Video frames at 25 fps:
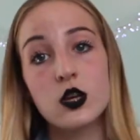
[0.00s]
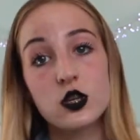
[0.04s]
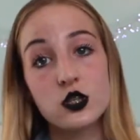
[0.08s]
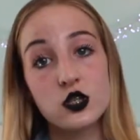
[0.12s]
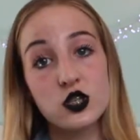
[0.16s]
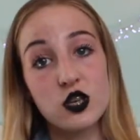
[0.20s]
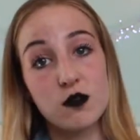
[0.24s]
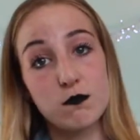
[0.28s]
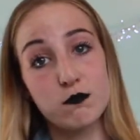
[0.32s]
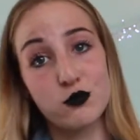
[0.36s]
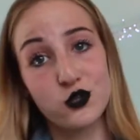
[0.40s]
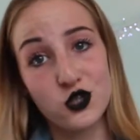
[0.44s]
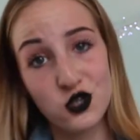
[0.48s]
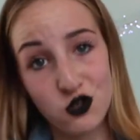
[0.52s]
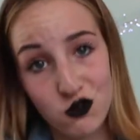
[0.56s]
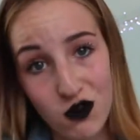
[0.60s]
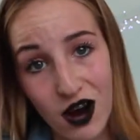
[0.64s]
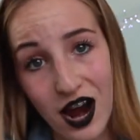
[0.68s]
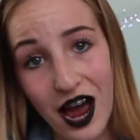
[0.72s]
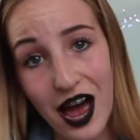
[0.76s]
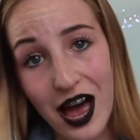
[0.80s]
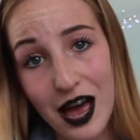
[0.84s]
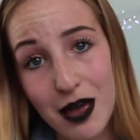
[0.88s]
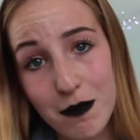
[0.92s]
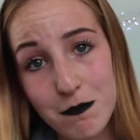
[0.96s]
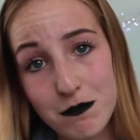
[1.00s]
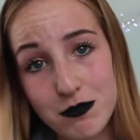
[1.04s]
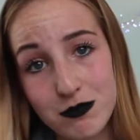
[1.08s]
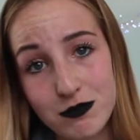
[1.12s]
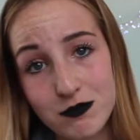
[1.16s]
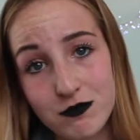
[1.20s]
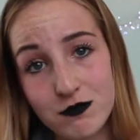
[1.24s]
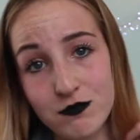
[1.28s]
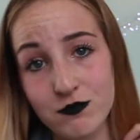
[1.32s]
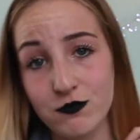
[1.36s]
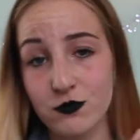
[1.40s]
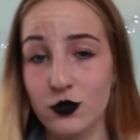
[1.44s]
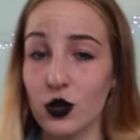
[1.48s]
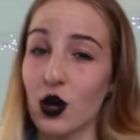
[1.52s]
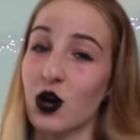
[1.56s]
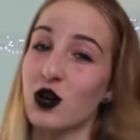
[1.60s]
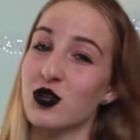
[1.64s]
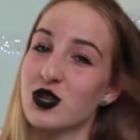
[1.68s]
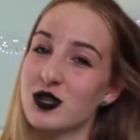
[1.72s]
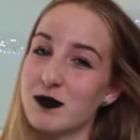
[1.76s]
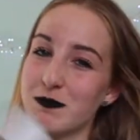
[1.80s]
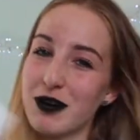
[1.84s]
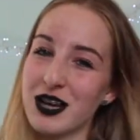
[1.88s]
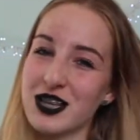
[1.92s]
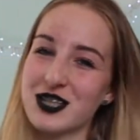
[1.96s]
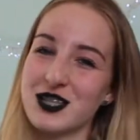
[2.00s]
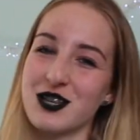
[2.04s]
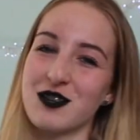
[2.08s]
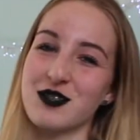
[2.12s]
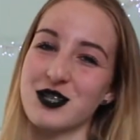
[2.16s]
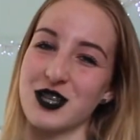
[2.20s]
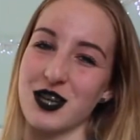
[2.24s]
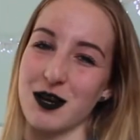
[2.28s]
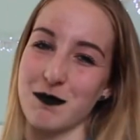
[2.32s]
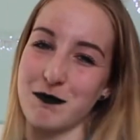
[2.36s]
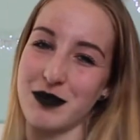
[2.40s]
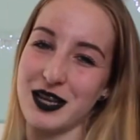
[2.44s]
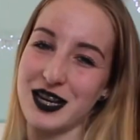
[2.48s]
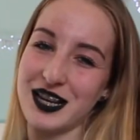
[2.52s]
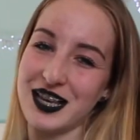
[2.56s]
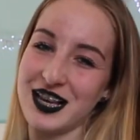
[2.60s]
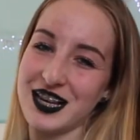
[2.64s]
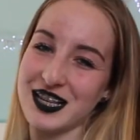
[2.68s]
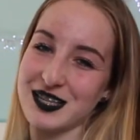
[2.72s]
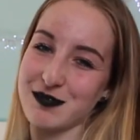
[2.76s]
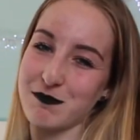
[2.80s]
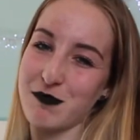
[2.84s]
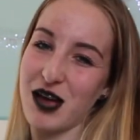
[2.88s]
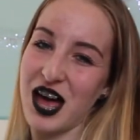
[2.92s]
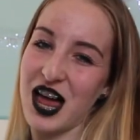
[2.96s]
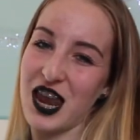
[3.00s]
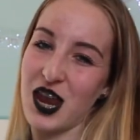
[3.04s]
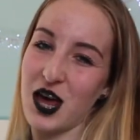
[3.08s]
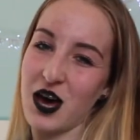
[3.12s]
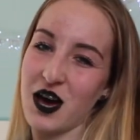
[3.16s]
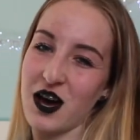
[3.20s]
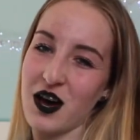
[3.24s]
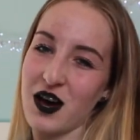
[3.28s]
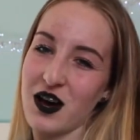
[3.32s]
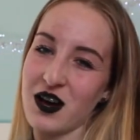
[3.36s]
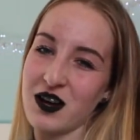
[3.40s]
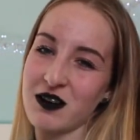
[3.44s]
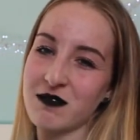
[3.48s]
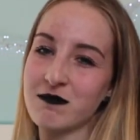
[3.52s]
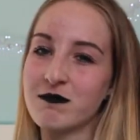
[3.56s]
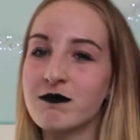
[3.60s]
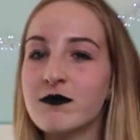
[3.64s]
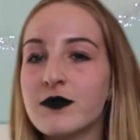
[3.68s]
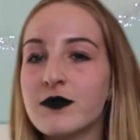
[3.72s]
subscribe, go to my social media as well.